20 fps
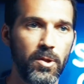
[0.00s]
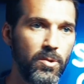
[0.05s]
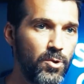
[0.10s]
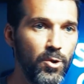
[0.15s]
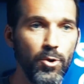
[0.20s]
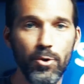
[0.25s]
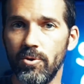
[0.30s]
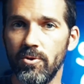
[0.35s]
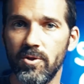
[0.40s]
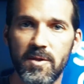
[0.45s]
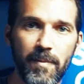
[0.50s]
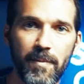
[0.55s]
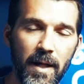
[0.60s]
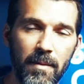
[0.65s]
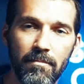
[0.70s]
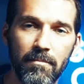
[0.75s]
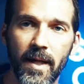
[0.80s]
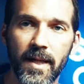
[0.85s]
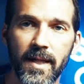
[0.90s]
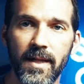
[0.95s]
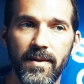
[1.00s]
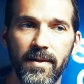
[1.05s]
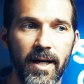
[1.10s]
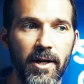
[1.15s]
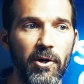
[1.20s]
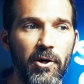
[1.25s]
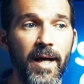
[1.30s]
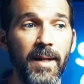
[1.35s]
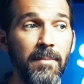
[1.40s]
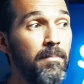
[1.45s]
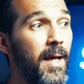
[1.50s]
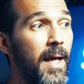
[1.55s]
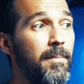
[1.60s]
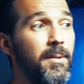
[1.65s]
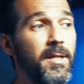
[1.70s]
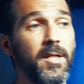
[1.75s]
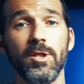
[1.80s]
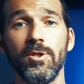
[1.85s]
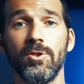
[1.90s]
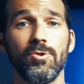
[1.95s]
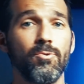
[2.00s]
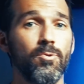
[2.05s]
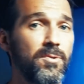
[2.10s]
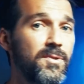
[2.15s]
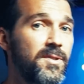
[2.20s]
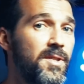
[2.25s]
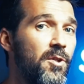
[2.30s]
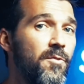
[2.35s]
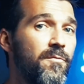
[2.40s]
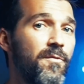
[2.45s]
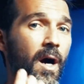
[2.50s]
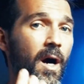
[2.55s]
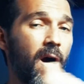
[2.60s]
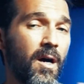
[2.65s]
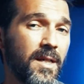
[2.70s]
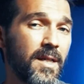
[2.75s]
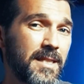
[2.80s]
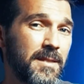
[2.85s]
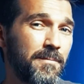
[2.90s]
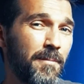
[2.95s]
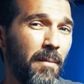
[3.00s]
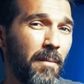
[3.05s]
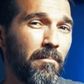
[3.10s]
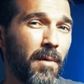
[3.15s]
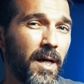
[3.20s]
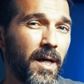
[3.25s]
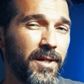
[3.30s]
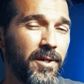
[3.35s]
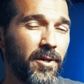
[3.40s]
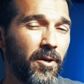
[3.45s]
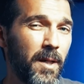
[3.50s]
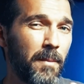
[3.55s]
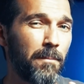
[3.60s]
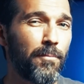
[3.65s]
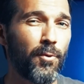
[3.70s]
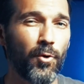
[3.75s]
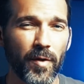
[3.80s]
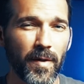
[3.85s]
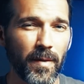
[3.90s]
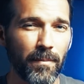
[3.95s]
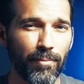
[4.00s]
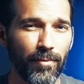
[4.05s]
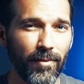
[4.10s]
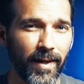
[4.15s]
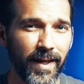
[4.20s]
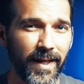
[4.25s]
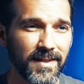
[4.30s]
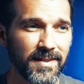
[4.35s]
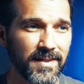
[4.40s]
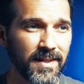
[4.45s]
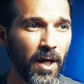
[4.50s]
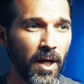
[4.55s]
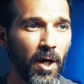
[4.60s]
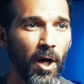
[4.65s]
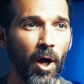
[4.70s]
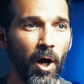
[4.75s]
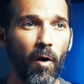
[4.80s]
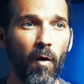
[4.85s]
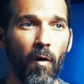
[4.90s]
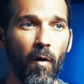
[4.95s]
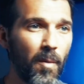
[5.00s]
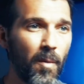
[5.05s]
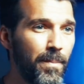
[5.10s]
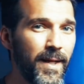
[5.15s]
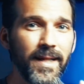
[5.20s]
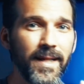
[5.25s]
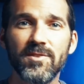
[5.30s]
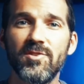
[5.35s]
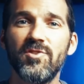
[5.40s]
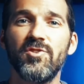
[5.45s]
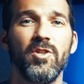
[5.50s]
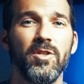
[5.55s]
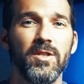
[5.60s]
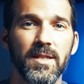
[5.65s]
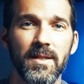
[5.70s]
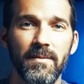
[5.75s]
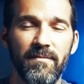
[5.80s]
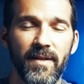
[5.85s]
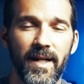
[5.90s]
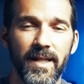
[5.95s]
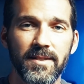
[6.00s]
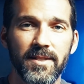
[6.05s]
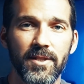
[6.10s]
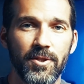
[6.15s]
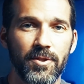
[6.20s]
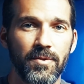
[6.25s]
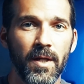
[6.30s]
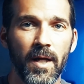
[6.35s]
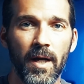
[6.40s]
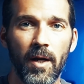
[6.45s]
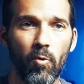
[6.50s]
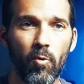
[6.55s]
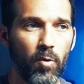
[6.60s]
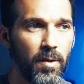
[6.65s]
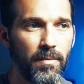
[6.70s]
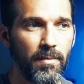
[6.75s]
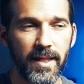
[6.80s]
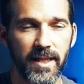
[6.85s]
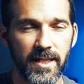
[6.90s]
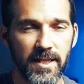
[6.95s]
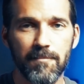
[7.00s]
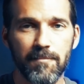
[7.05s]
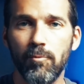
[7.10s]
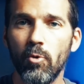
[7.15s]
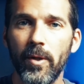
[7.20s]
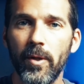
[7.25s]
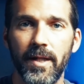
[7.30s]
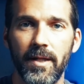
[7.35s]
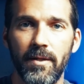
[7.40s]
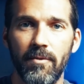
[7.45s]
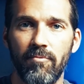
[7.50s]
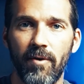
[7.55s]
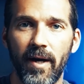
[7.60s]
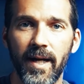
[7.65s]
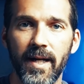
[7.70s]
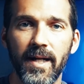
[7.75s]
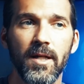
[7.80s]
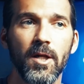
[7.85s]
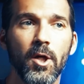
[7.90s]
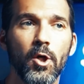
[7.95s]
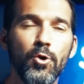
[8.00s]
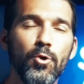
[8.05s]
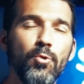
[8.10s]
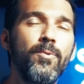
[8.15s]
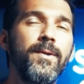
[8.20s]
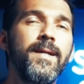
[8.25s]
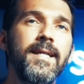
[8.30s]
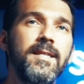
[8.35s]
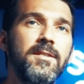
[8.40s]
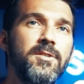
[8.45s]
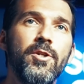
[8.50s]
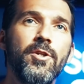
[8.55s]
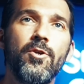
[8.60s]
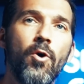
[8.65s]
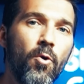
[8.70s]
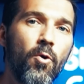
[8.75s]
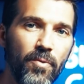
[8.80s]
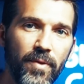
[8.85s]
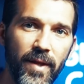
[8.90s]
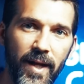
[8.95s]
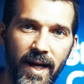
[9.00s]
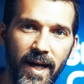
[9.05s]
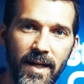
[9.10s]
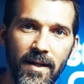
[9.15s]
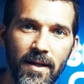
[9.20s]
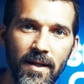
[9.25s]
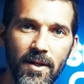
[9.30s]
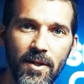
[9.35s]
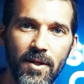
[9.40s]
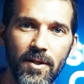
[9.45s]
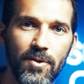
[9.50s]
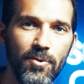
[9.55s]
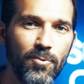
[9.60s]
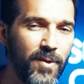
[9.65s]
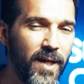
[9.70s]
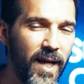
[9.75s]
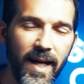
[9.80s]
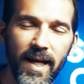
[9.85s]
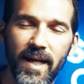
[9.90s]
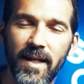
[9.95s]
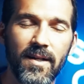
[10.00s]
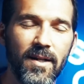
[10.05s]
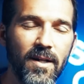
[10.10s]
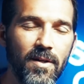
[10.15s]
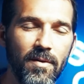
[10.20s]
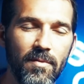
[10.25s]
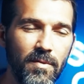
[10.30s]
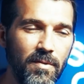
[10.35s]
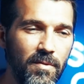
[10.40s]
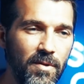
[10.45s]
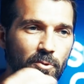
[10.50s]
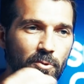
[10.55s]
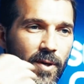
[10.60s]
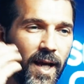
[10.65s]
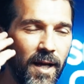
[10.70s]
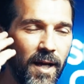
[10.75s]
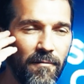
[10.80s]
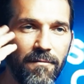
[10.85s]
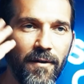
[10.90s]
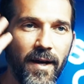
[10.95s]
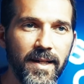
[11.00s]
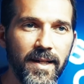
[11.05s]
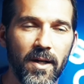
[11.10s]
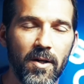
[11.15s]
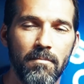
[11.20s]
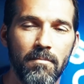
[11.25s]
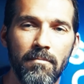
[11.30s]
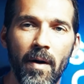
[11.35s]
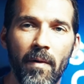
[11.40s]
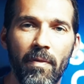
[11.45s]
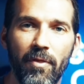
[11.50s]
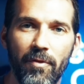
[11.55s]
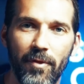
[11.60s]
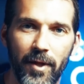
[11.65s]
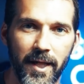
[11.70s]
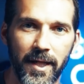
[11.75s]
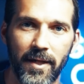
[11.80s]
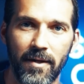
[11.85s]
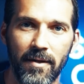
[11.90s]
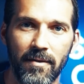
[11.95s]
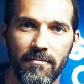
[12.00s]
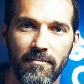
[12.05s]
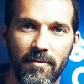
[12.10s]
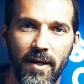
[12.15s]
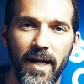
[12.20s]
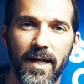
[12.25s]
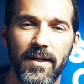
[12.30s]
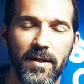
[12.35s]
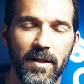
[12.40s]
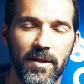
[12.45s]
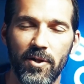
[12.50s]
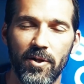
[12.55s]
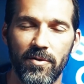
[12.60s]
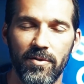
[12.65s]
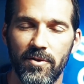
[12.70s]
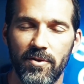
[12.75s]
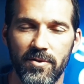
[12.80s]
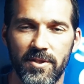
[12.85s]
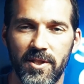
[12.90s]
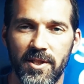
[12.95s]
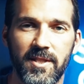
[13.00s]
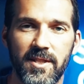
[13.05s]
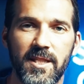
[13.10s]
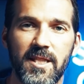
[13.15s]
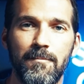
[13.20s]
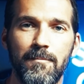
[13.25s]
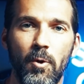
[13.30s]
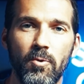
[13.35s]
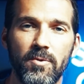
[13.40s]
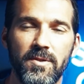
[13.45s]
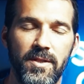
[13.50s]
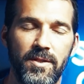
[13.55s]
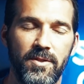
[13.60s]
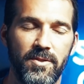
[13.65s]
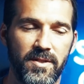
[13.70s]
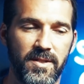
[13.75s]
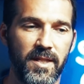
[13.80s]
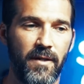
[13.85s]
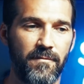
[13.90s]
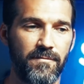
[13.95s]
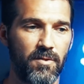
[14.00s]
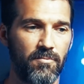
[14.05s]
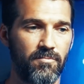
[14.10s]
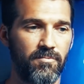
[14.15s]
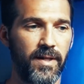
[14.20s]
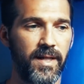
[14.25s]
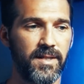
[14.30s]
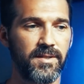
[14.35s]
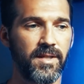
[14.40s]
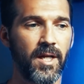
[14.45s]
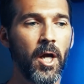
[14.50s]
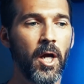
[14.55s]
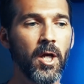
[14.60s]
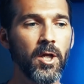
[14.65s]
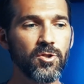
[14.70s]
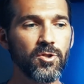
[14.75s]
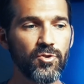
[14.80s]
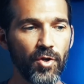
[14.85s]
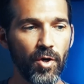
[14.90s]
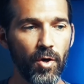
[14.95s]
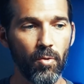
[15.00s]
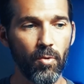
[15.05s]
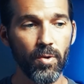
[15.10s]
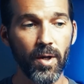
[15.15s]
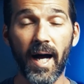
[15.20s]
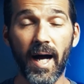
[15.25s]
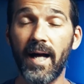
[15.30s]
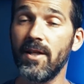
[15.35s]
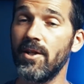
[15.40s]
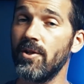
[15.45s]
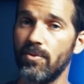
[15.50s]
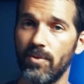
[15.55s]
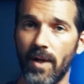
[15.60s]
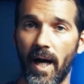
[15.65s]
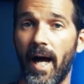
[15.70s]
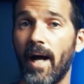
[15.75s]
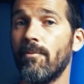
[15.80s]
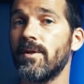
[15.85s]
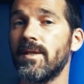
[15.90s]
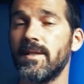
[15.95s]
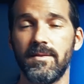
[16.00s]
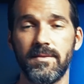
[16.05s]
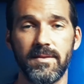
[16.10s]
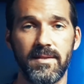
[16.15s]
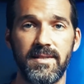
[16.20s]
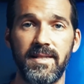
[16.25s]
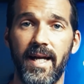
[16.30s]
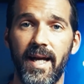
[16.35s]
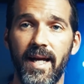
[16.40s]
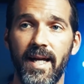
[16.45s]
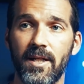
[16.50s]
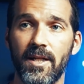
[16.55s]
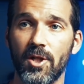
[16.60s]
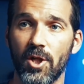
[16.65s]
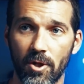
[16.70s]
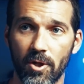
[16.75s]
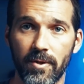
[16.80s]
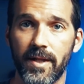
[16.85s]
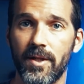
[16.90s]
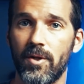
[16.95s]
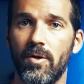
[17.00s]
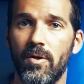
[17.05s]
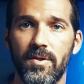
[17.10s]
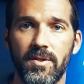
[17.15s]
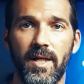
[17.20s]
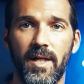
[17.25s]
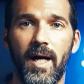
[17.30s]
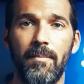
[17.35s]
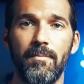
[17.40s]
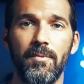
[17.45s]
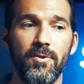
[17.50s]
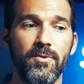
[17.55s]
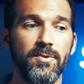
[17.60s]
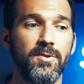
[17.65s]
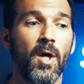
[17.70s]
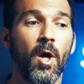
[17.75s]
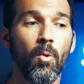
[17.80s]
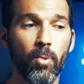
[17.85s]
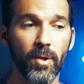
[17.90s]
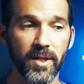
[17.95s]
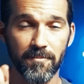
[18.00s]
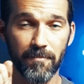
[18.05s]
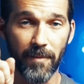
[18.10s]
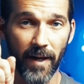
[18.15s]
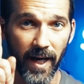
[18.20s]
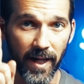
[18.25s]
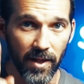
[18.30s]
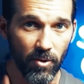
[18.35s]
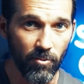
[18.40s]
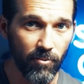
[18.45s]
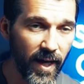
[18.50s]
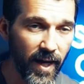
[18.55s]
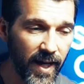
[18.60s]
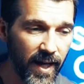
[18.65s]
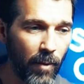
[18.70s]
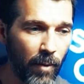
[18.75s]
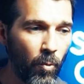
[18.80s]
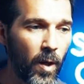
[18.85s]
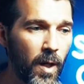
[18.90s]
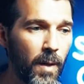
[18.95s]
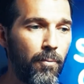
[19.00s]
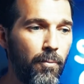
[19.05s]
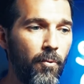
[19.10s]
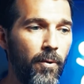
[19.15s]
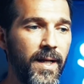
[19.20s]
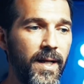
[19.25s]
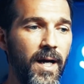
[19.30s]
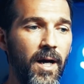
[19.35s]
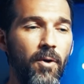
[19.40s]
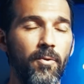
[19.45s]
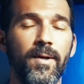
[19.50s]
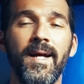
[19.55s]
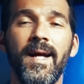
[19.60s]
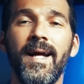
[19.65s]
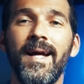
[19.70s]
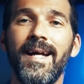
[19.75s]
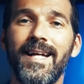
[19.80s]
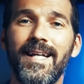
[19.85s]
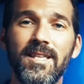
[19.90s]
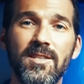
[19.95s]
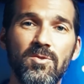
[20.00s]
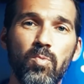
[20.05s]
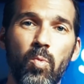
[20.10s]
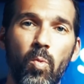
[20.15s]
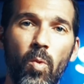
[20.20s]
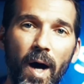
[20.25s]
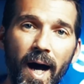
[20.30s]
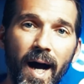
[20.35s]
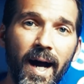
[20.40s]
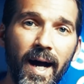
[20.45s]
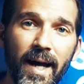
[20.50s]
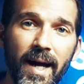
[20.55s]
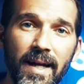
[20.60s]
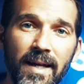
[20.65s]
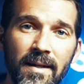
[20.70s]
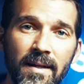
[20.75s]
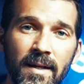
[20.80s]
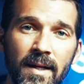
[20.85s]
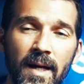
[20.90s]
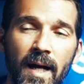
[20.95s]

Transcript: do you spend money there, and maybe controls that you've already spent money on and put in place are being circumvented or exploited, right? You need to know that. You can't you can't find out a month later, right? You're you're just exposing yourself to risk. So you, I would stay current on the top news, which by the way, I want to point out is why